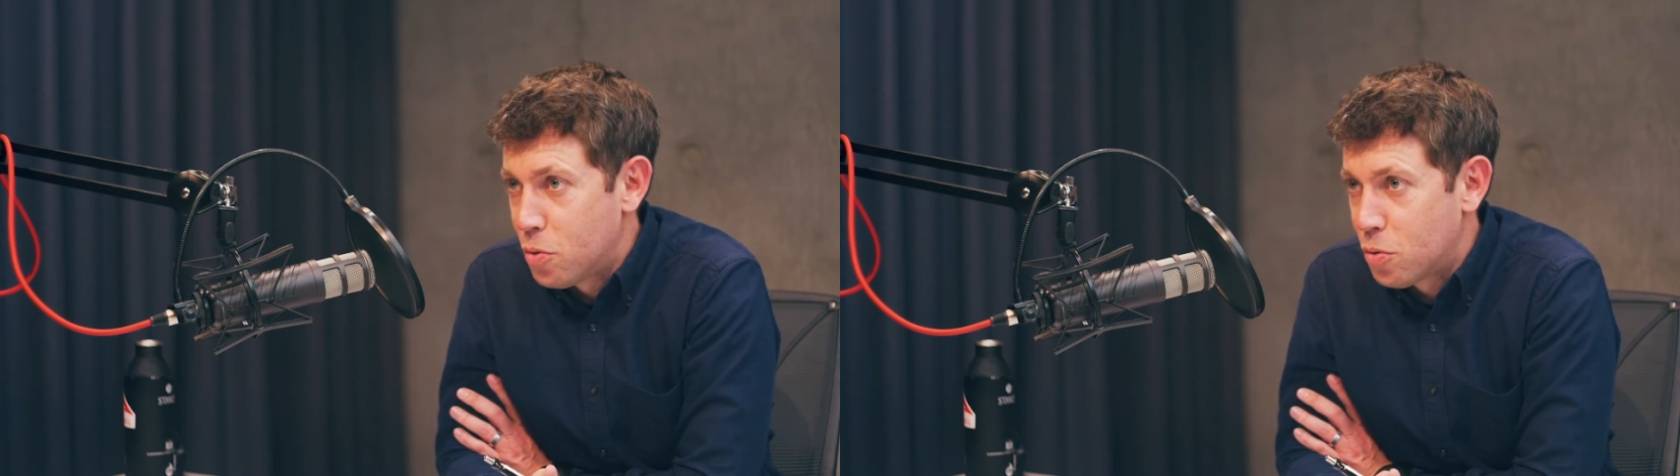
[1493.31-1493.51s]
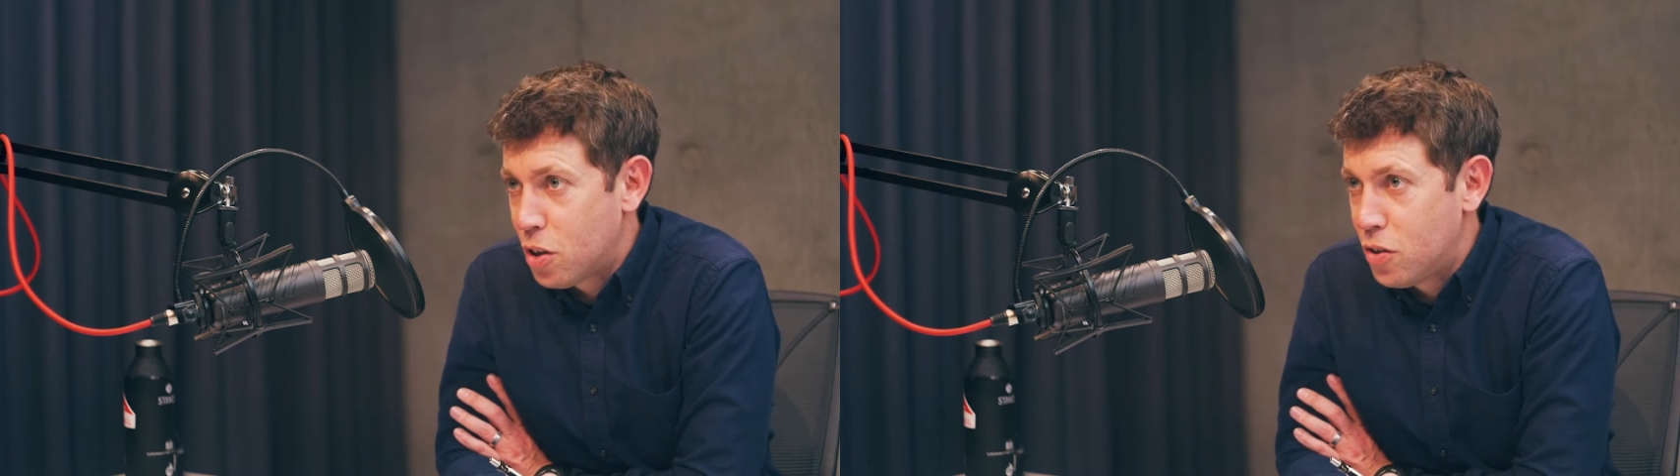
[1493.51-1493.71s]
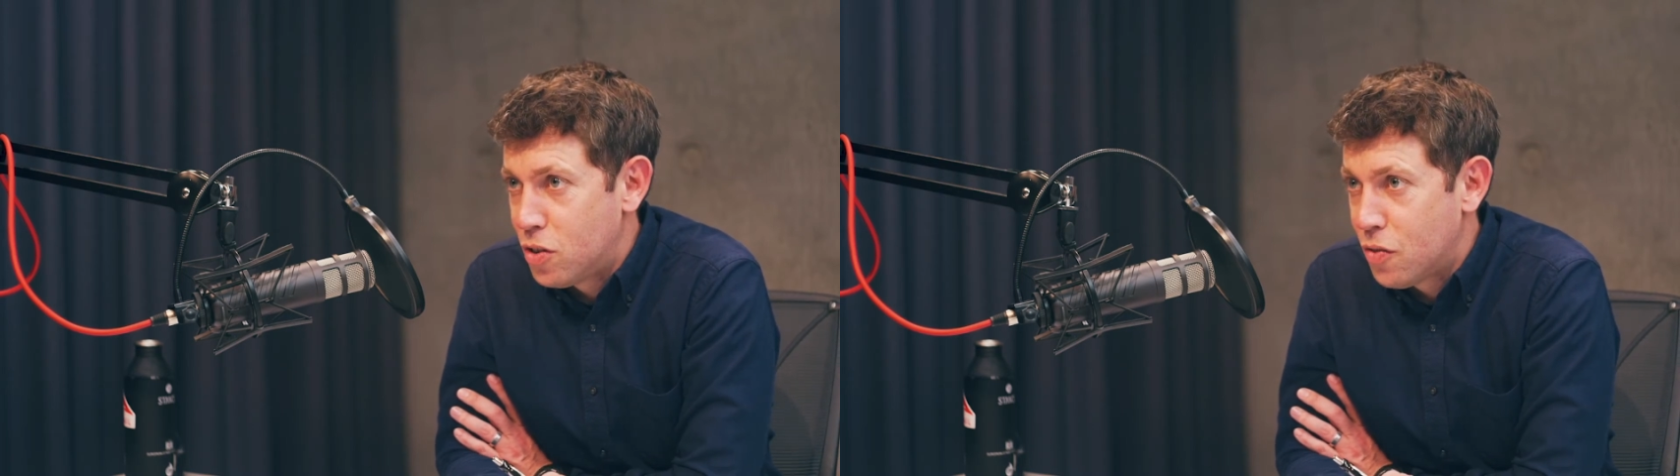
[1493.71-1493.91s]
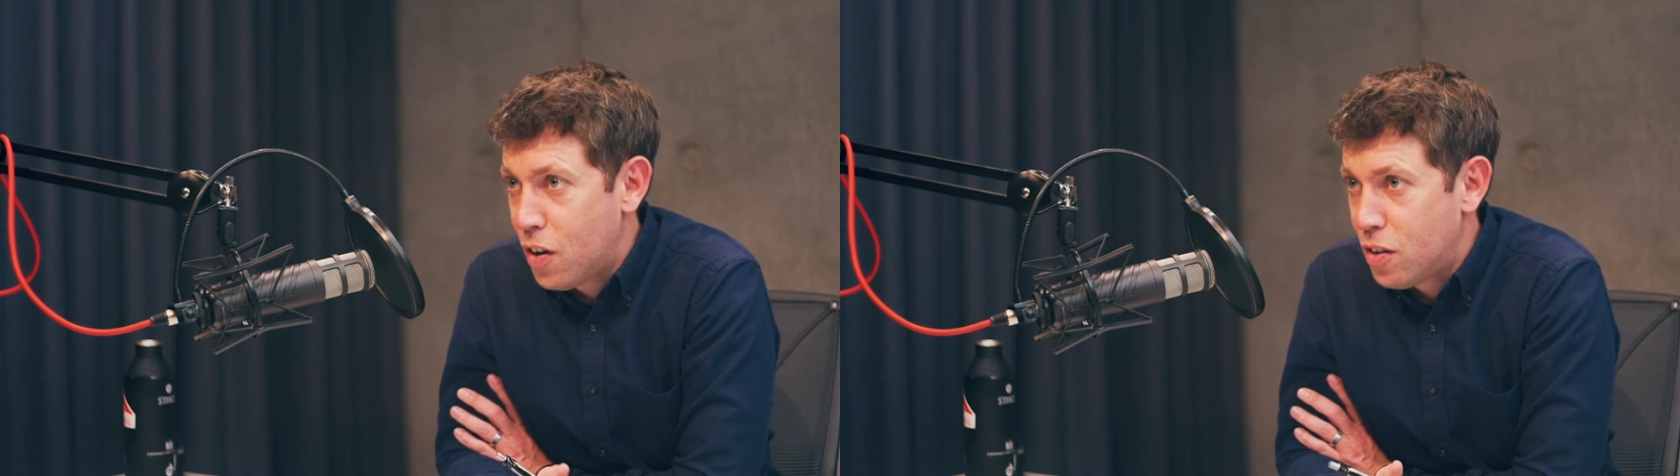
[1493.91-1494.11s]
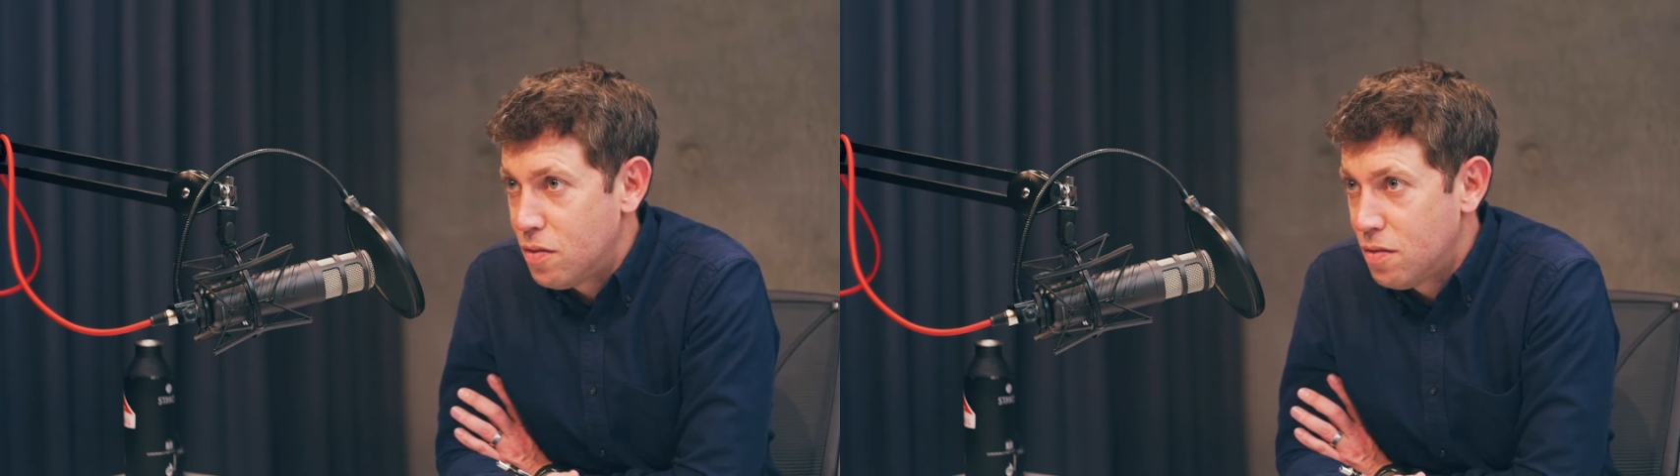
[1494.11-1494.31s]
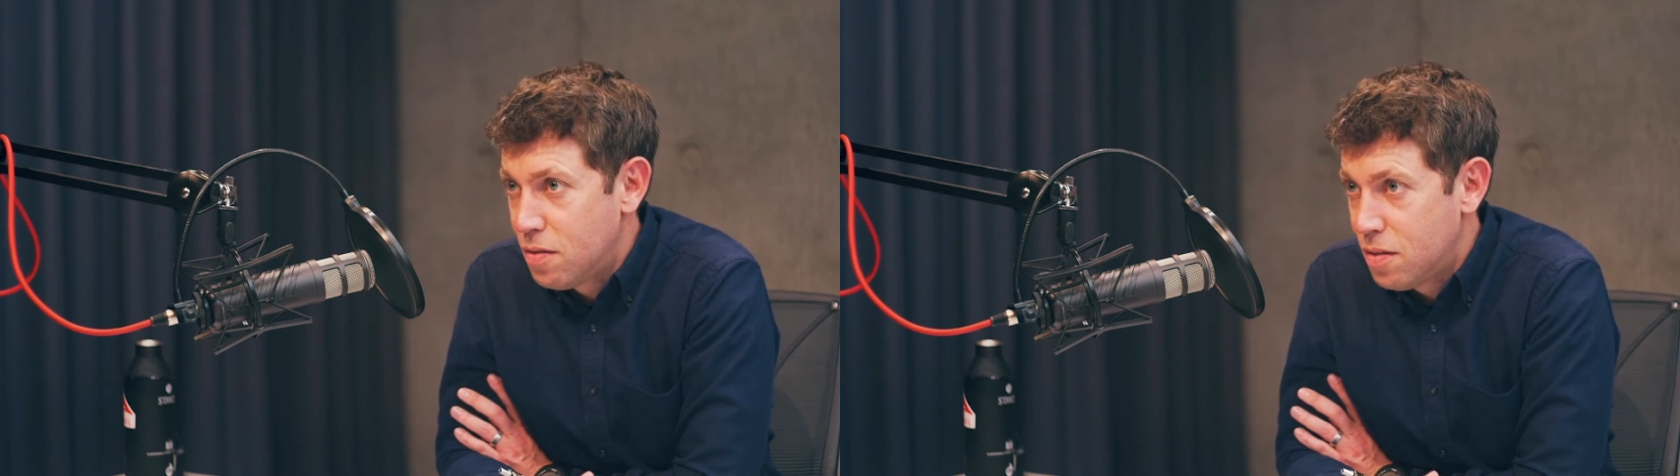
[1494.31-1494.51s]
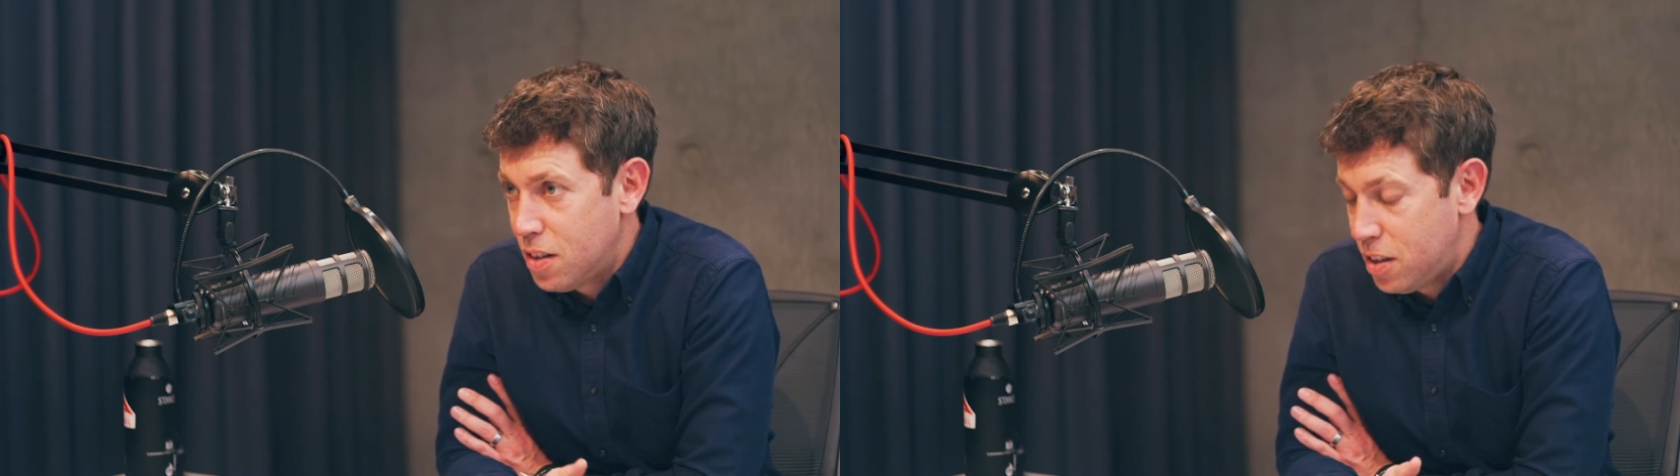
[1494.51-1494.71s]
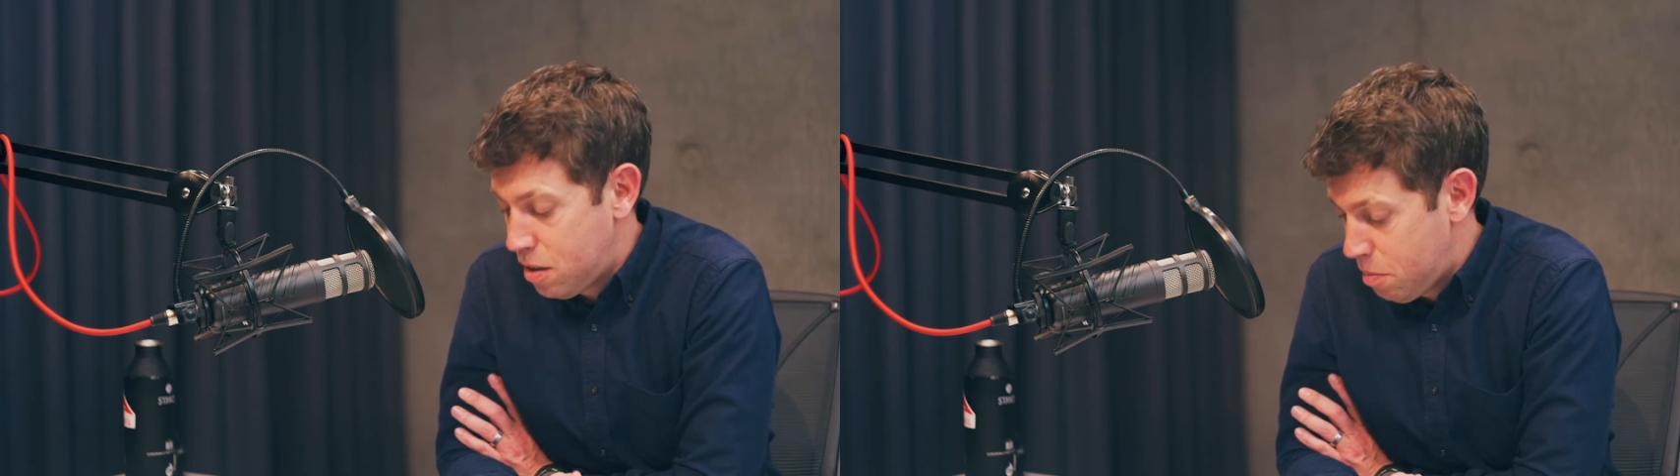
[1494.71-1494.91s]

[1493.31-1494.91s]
but also use the phone is the